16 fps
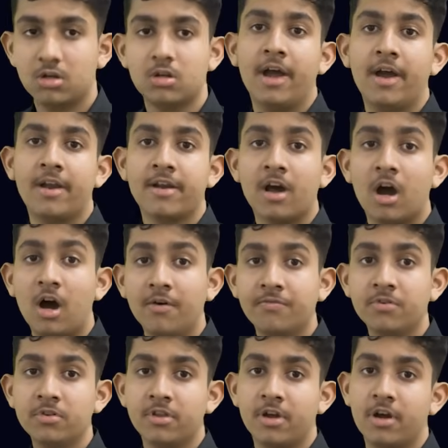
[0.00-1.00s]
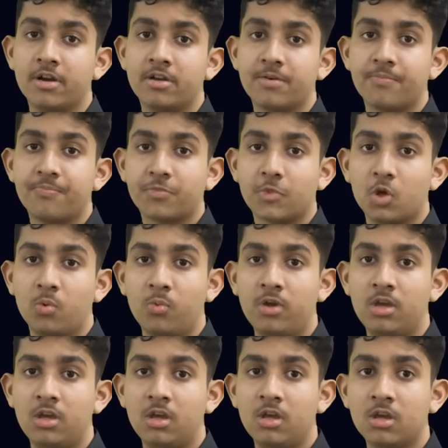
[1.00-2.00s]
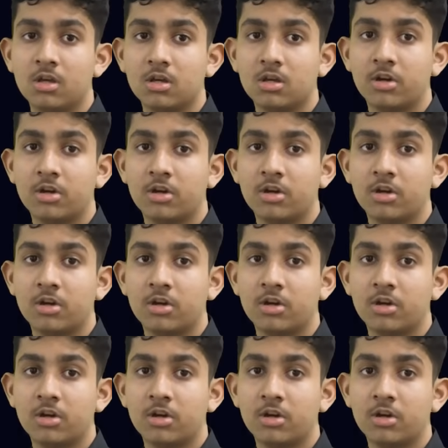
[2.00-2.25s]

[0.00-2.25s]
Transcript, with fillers: And after that, we